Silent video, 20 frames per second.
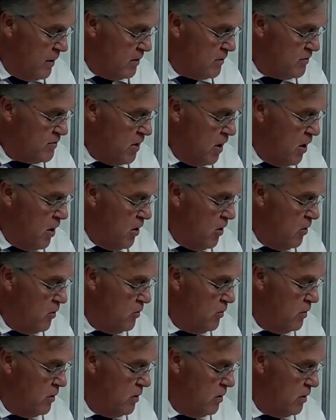
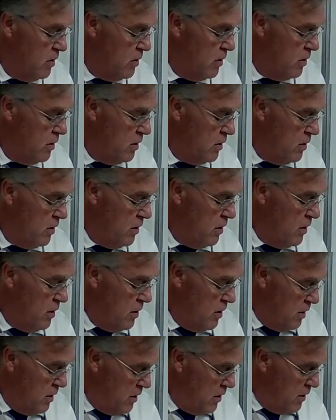So
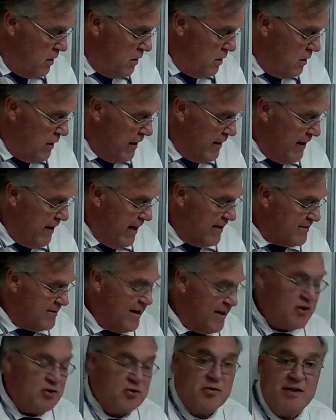an
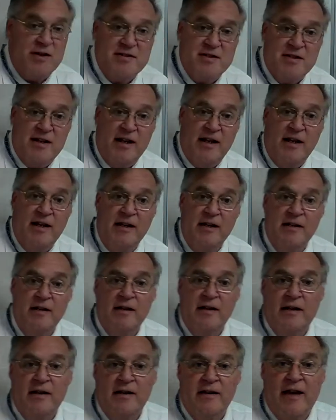eccentricity
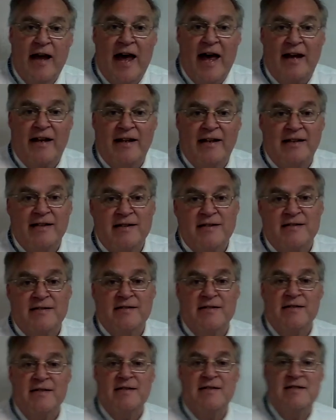that
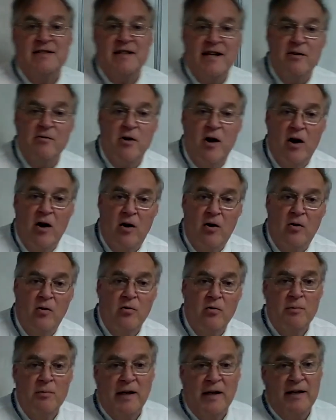is
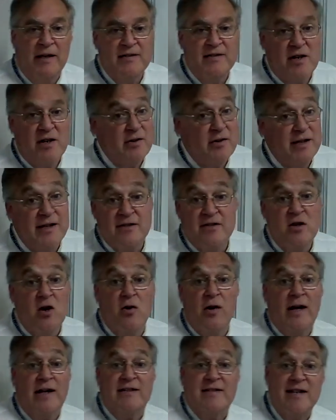0 means there is
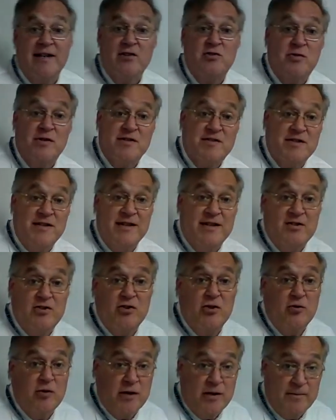no eccentricity
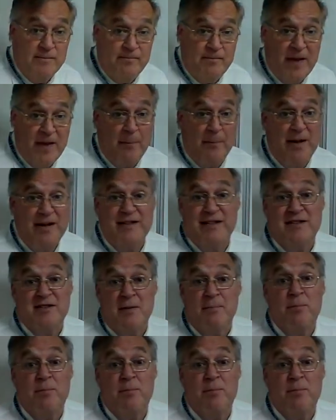to it. That means it's a